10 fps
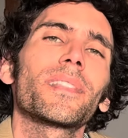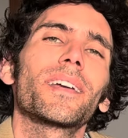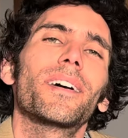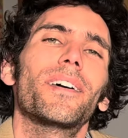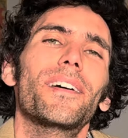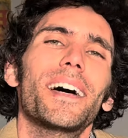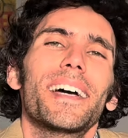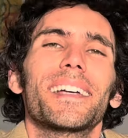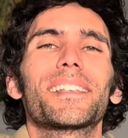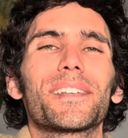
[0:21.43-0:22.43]

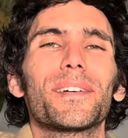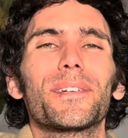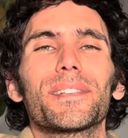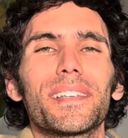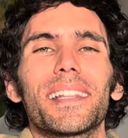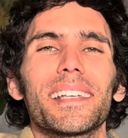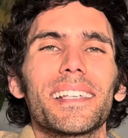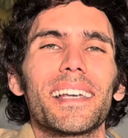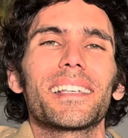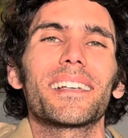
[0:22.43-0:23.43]
Alright, so today's
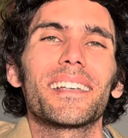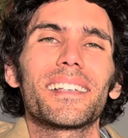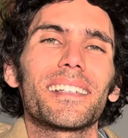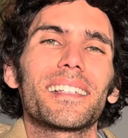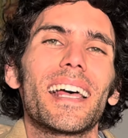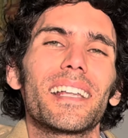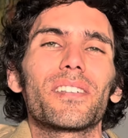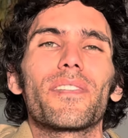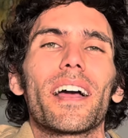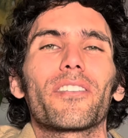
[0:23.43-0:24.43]
lesson is
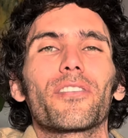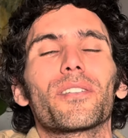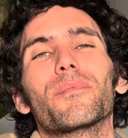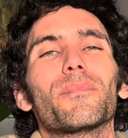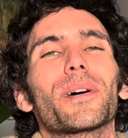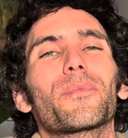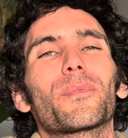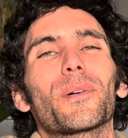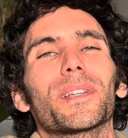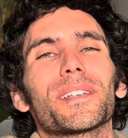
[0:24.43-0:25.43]
Satisfaction by the
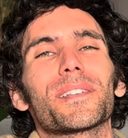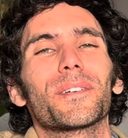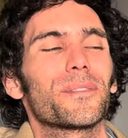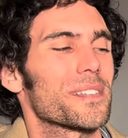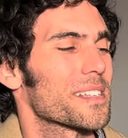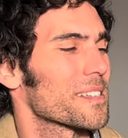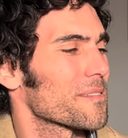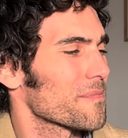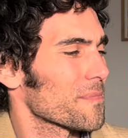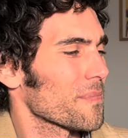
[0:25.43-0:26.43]
Rolling Stones.
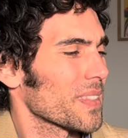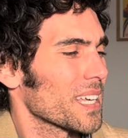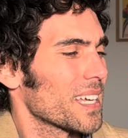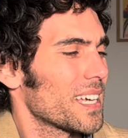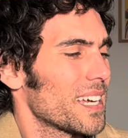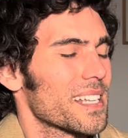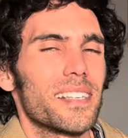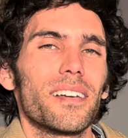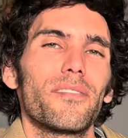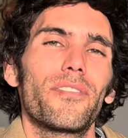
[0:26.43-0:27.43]
It's a
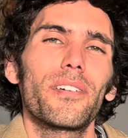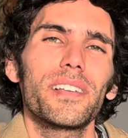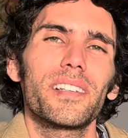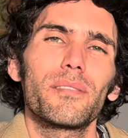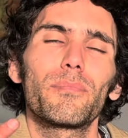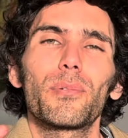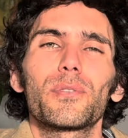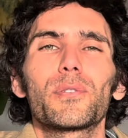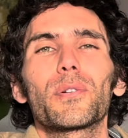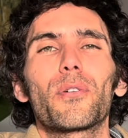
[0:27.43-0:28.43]
very simple
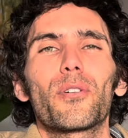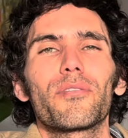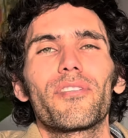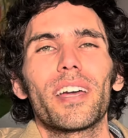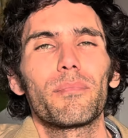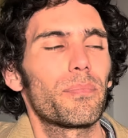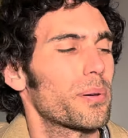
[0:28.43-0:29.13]
2-chord vamp,